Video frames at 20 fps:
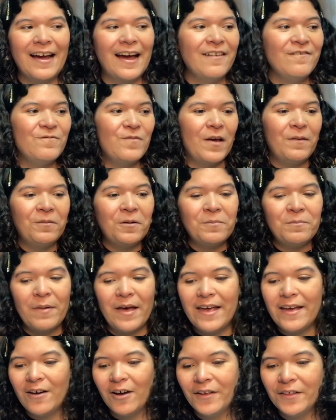I've never
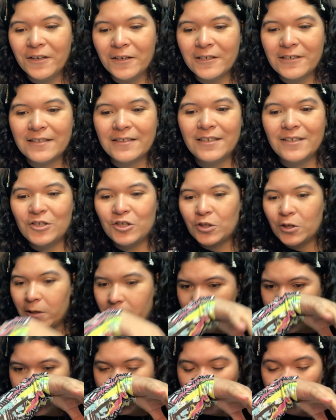met other
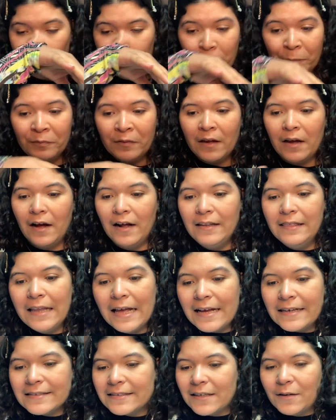stitchers,
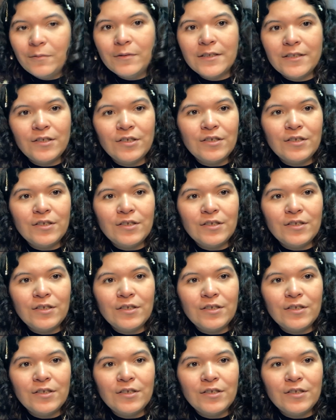unless it was